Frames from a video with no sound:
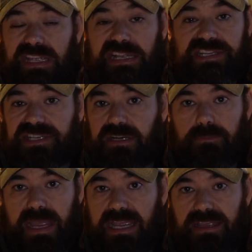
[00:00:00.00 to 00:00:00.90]
easy to
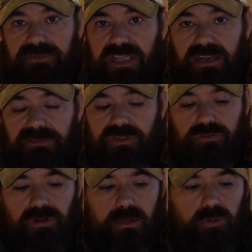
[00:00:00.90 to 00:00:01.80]
make if you get a few
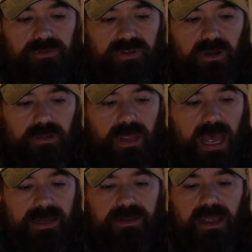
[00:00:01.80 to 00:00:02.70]
trebles and all
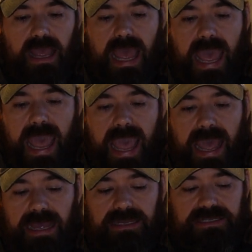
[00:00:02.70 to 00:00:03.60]
that,
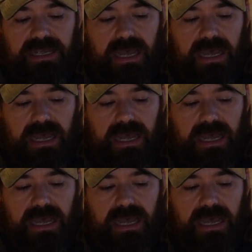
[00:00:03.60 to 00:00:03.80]
and